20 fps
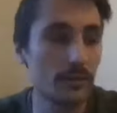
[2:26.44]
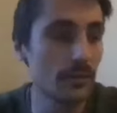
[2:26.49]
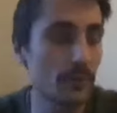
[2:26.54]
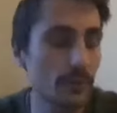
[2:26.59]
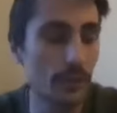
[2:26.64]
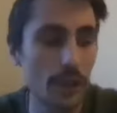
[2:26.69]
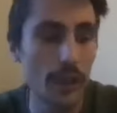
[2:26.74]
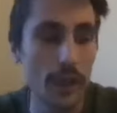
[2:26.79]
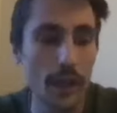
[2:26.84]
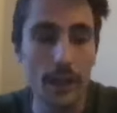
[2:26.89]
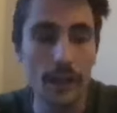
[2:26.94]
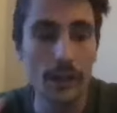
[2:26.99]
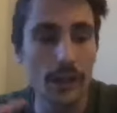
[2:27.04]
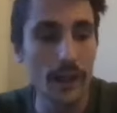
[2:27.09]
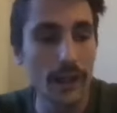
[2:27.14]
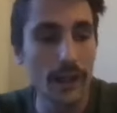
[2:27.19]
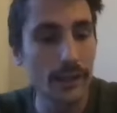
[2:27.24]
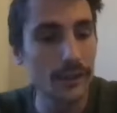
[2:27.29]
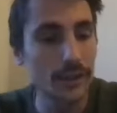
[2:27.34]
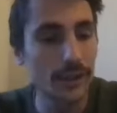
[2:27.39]
then
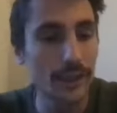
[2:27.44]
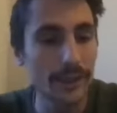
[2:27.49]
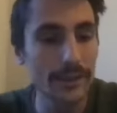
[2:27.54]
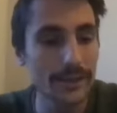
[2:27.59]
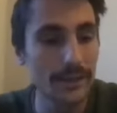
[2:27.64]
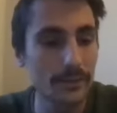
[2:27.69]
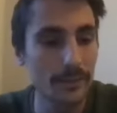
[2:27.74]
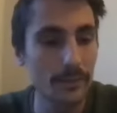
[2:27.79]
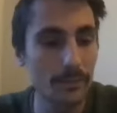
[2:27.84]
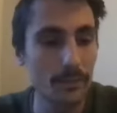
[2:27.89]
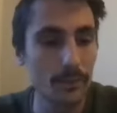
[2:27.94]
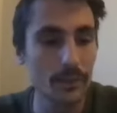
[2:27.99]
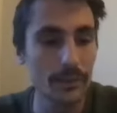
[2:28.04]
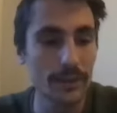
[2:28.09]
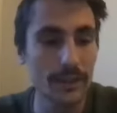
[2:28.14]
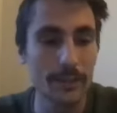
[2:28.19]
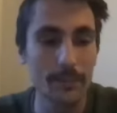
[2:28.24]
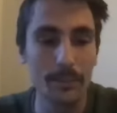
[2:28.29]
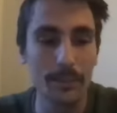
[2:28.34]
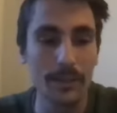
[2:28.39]
I just put
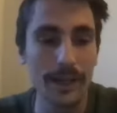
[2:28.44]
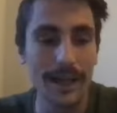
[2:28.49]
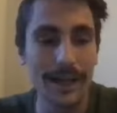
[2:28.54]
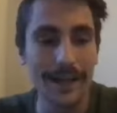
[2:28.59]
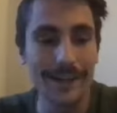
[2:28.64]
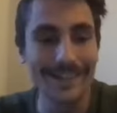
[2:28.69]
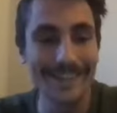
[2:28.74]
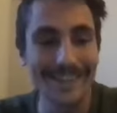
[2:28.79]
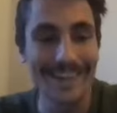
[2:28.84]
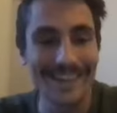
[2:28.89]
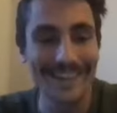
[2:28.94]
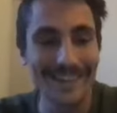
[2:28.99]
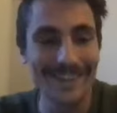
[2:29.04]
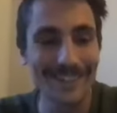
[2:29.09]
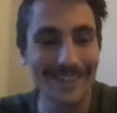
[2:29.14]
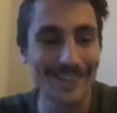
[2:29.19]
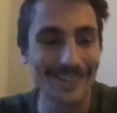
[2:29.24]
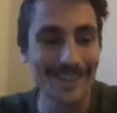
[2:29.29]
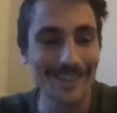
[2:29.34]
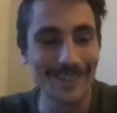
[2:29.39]
some blood and
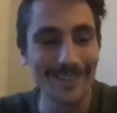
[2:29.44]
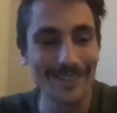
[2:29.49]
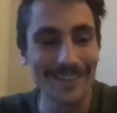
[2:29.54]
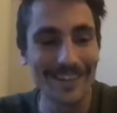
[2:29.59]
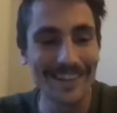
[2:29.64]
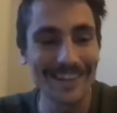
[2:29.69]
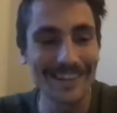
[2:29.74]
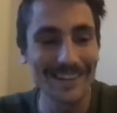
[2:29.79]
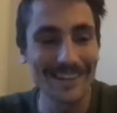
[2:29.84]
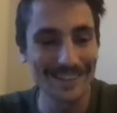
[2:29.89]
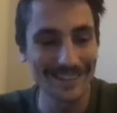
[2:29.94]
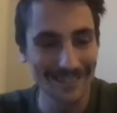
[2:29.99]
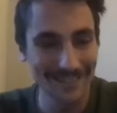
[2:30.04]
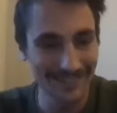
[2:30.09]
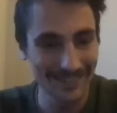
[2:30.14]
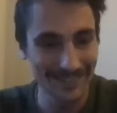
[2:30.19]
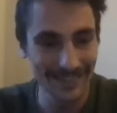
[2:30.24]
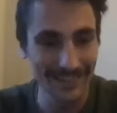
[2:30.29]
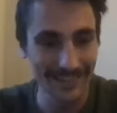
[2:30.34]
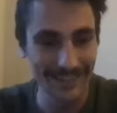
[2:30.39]
cool things
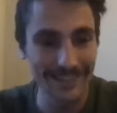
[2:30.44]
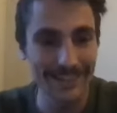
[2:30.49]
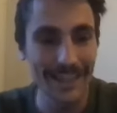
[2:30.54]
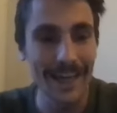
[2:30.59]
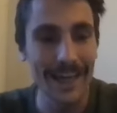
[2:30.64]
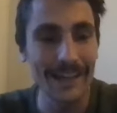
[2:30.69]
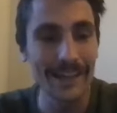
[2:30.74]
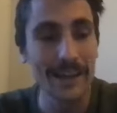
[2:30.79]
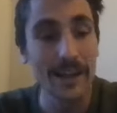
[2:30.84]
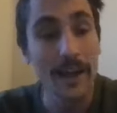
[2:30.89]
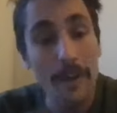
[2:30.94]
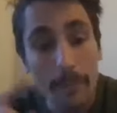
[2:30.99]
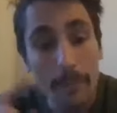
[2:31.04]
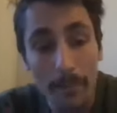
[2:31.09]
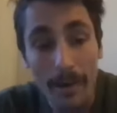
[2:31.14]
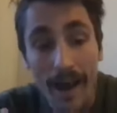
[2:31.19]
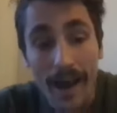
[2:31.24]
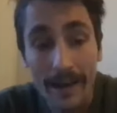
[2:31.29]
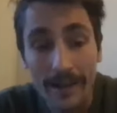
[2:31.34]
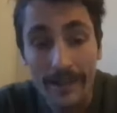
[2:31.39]
inside.
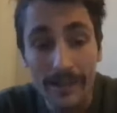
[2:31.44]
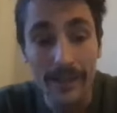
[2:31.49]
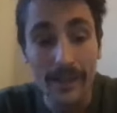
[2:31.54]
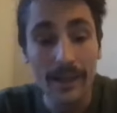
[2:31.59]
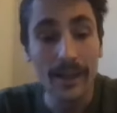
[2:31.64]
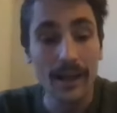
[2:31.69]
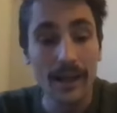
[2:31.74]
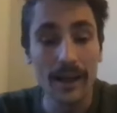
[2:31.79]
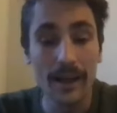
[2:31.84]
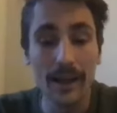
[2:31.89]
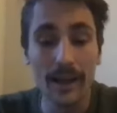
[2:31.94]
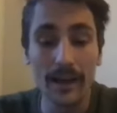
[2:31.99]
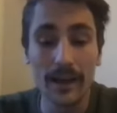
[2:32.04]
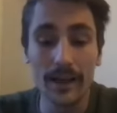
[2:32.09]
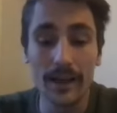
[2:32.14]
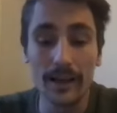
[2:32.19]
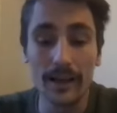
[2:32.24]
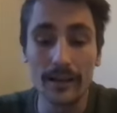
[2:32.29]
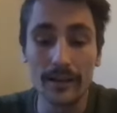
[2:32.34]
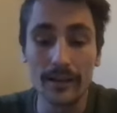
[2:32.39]
But
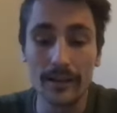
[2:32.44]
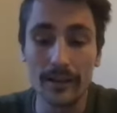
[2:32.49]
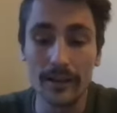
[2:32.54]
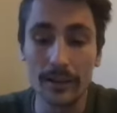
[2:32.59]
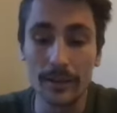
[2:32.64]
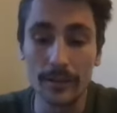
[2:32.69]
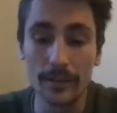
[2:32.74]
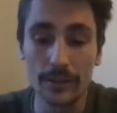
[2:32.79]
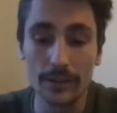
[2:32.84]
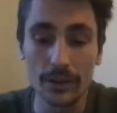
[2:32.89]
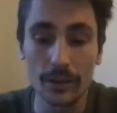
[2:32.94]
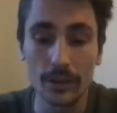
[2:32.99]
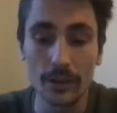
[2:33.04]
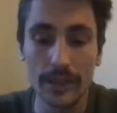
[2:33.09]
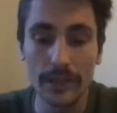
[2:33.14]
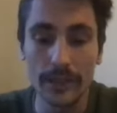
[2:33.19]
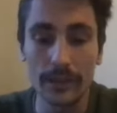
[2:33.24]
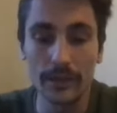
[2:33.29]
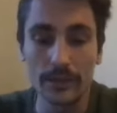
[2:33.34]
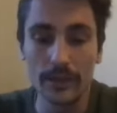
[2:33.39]
the
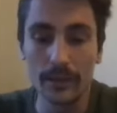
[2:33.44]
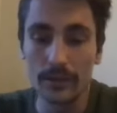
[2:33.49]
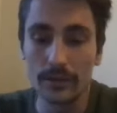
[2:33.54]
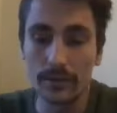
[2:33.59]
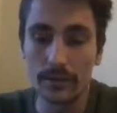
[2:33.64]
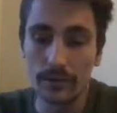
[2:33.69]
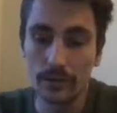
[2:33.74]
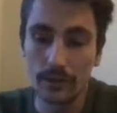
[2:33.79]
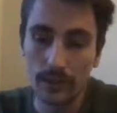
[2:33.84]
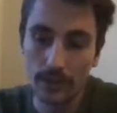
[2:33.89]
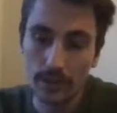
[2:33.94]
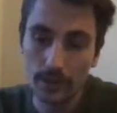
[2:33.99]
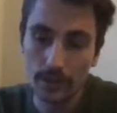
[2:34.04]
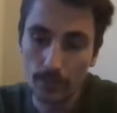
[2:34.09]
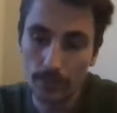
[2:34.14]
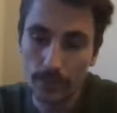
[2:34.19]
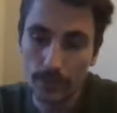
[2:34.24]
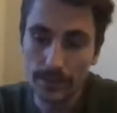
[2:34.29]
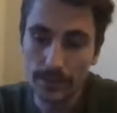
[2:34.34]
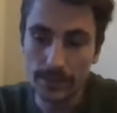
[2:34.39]
story you
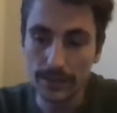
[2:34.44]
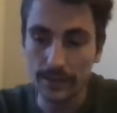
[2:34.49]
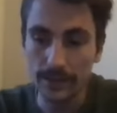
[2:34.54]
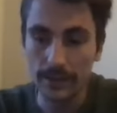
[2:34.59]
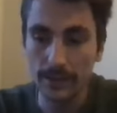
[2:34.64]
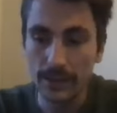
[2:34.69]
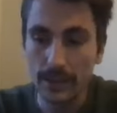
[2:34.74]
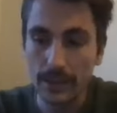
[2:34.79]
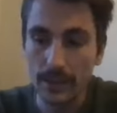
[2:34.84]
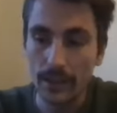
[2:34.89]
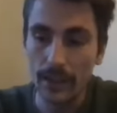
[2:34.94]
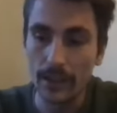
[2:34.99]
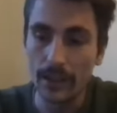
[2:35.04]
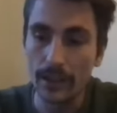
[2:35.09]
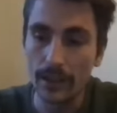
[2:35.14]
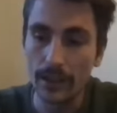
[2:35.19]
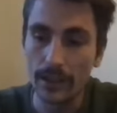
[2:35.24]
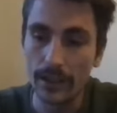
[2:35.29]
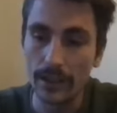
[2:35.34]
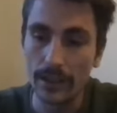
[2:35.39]
will see
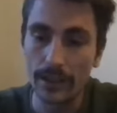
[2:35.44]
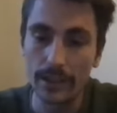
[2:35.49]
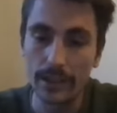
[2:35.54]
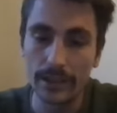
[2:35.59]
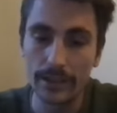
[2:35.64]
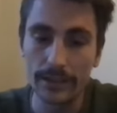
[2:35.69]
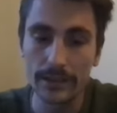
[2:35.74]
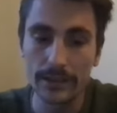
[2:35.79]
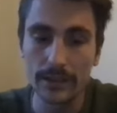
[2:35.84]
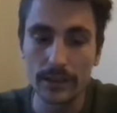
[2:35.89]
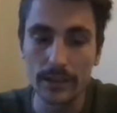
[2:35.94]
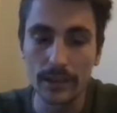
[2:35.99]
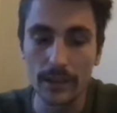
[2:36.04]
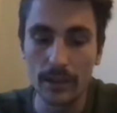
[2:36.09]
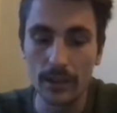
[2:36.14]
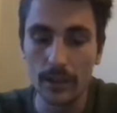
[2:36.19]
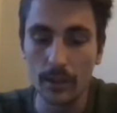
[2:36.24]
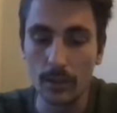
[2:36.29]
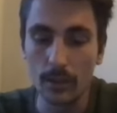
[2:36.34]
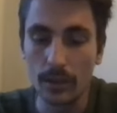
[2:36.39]
is
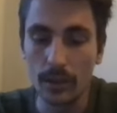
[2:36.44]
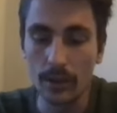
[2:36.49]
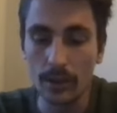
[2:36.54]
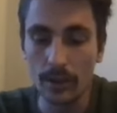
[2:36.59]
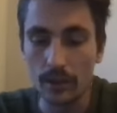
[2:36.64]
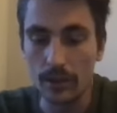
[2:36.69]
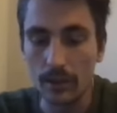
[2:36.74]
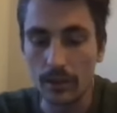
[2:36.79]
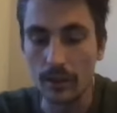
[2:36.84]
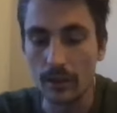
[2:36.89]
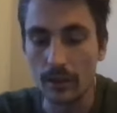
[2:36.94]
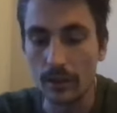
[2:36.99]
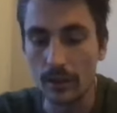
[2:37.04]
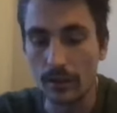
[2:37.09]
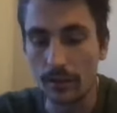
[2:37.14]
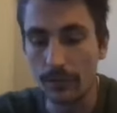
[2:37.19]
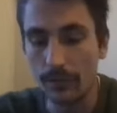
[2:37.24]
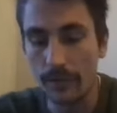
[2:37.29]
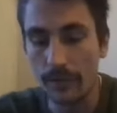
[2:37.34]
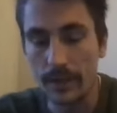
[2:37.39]
a work
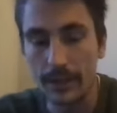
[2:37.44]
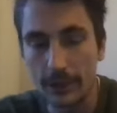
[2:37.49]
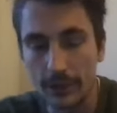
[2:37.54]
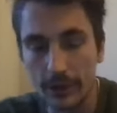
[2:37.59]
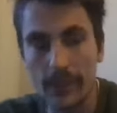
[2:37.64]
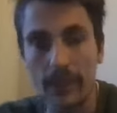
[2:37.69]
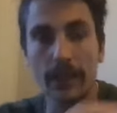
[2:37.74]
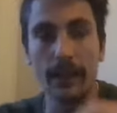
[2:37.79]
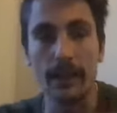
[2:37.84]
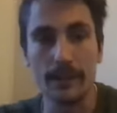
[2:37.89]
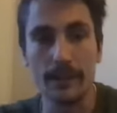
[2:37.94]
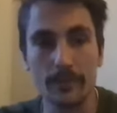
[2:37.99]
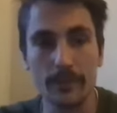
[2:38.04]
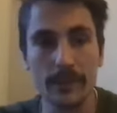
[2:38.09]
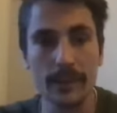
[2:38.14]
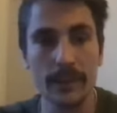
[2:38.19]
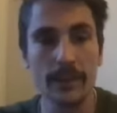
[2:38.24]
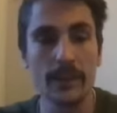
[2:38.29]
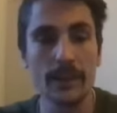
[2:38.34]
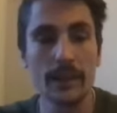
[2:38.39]
of Eliška and
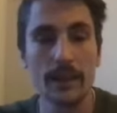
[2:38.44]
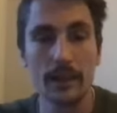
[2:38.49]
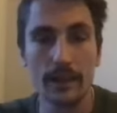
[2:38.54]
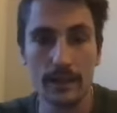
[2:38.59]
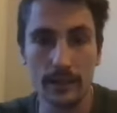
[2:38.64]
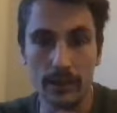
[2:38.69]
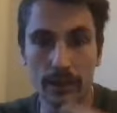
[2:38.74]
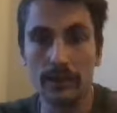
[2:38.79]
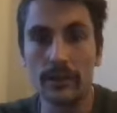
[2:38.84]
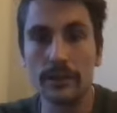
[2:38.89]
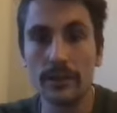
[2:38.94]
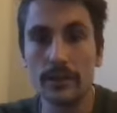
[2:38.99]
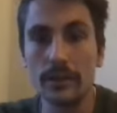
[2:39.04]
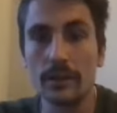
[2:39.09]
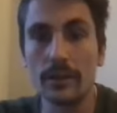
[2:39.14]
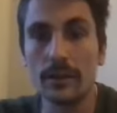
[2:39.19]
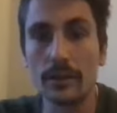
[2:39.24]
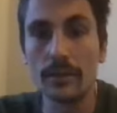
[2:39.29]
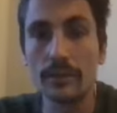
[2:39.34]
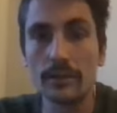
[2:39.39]
me.
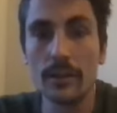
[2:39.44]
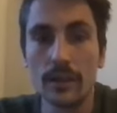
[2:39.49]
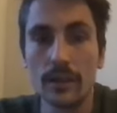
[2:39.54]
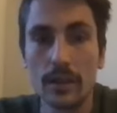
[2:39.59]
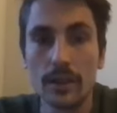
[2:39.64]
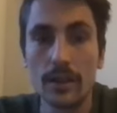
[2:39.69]
So